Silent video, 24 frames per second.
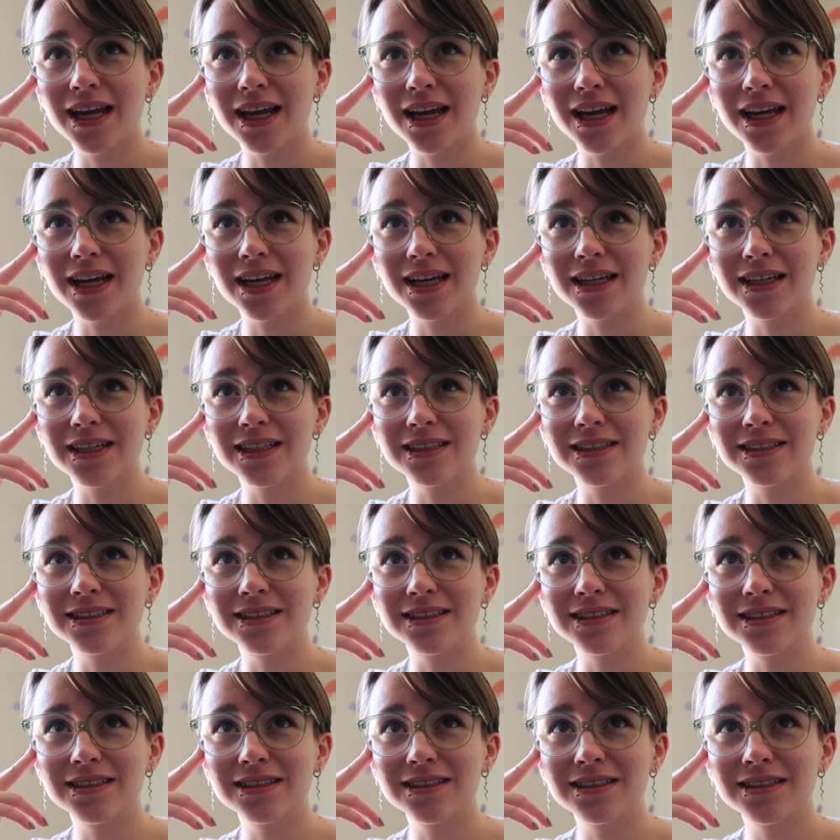
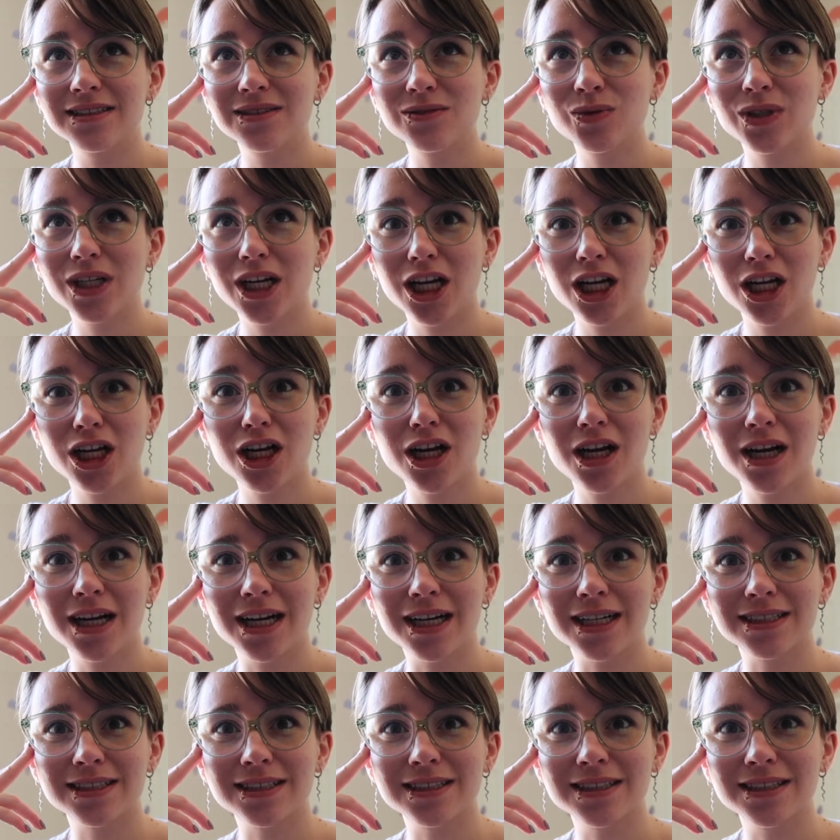and we got in a car
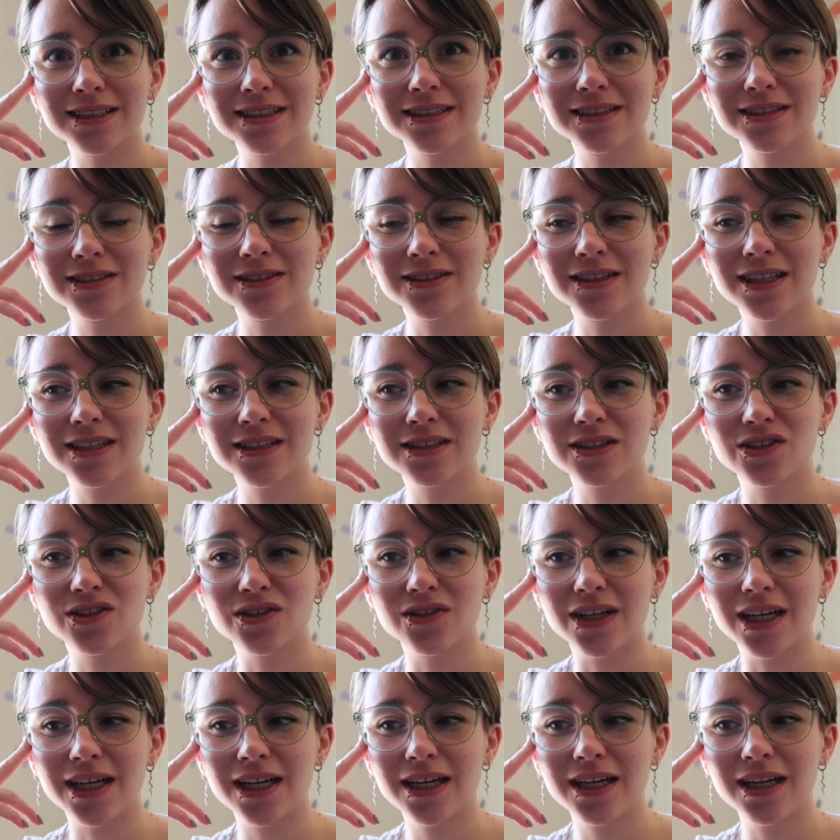accident, so that's
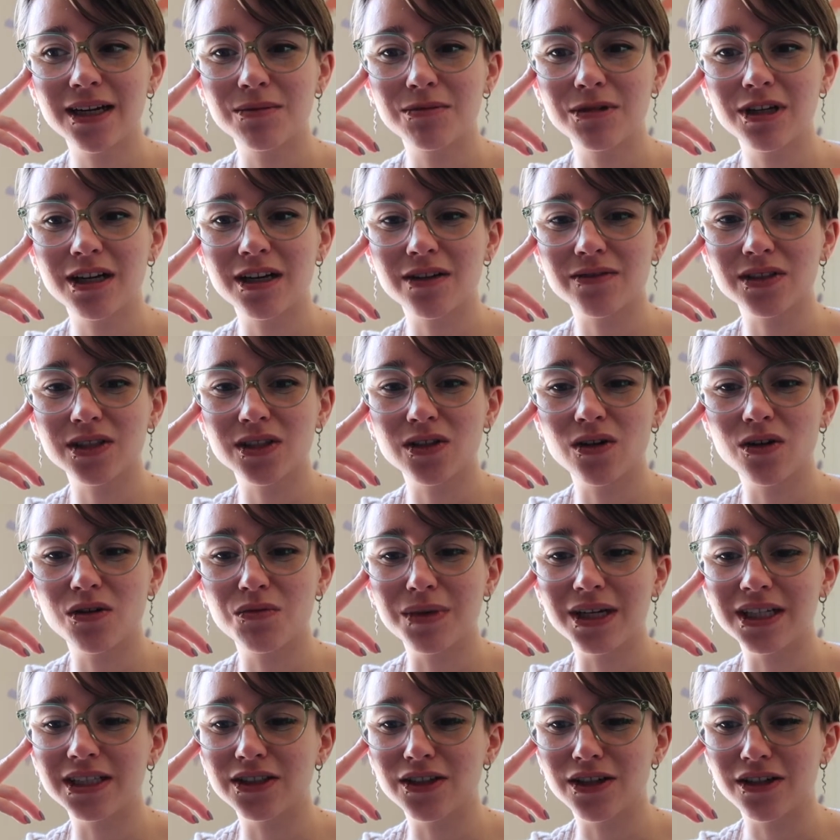great. I'm gonna have to call
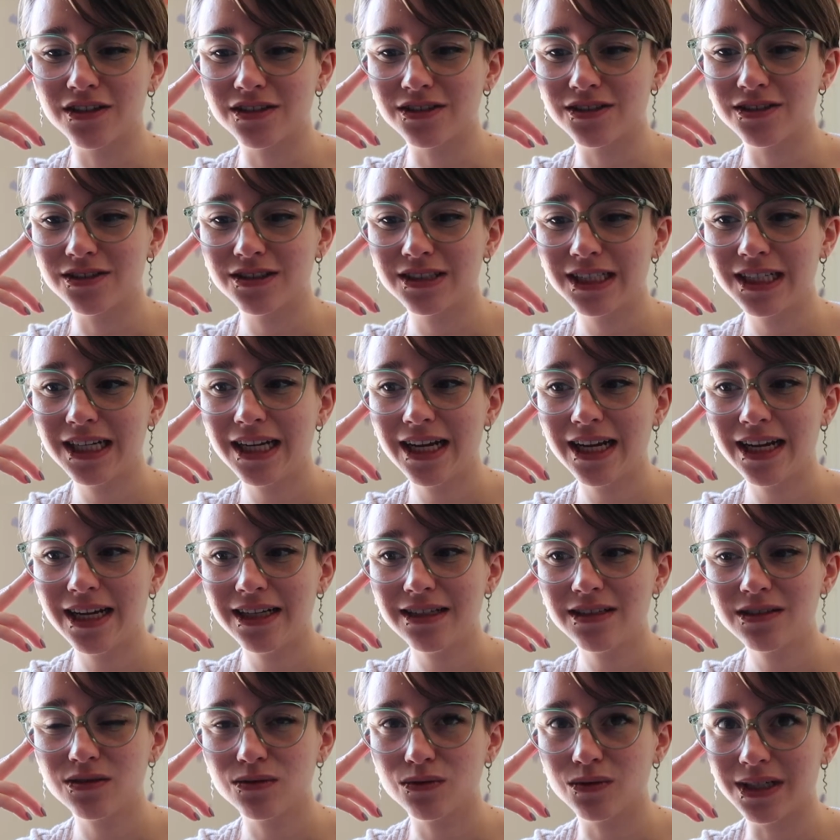my doctor today
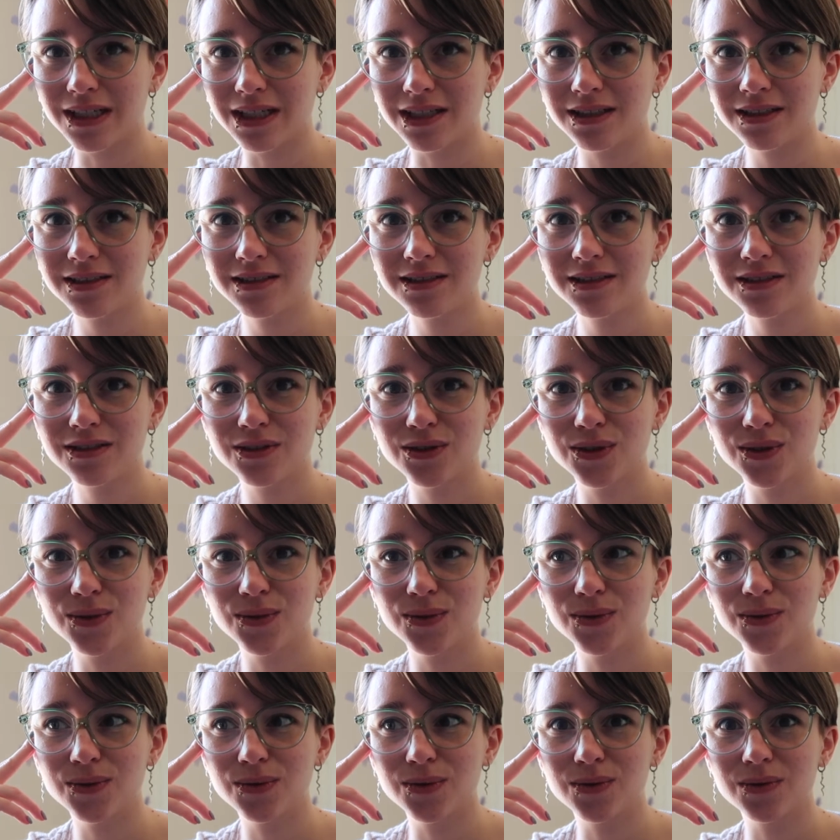as well
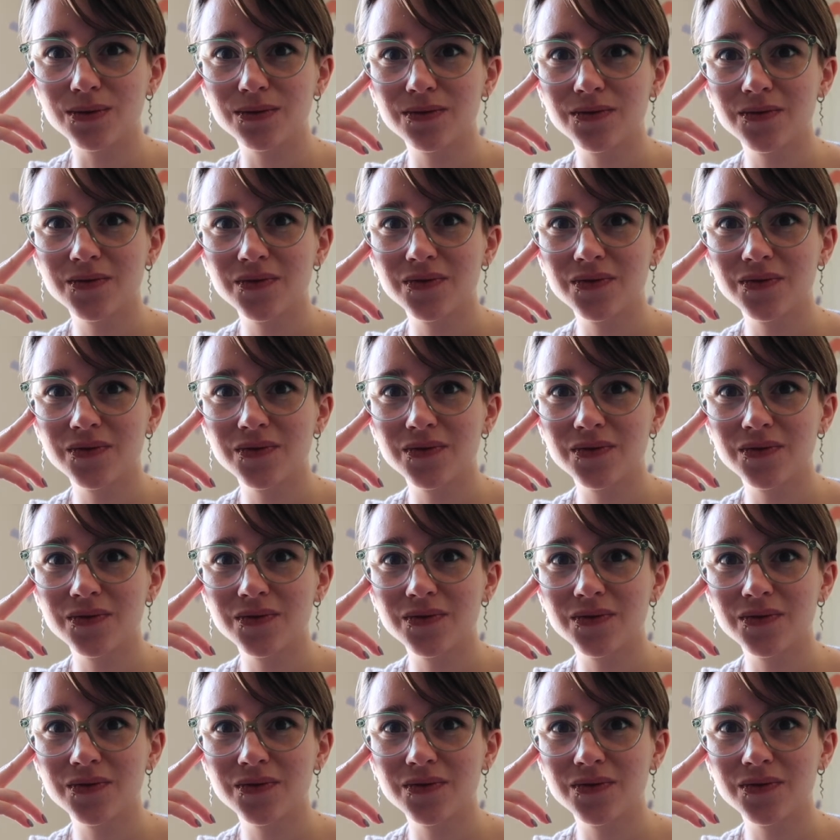to